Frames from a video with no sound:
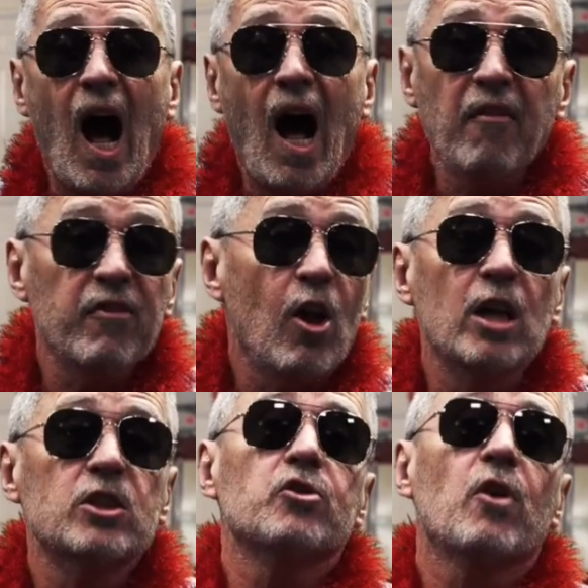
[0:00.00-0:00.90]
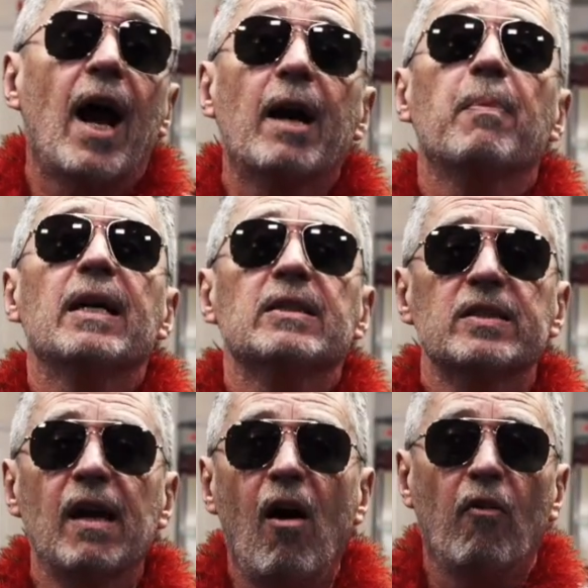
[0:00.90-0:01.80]
I've lost track
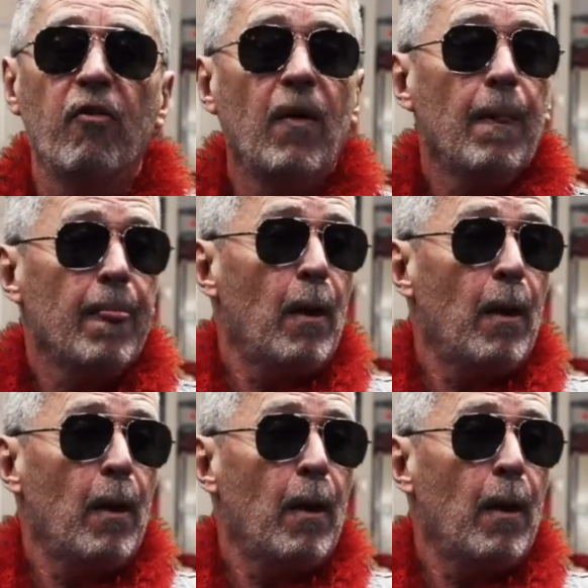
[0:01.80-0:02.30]
myself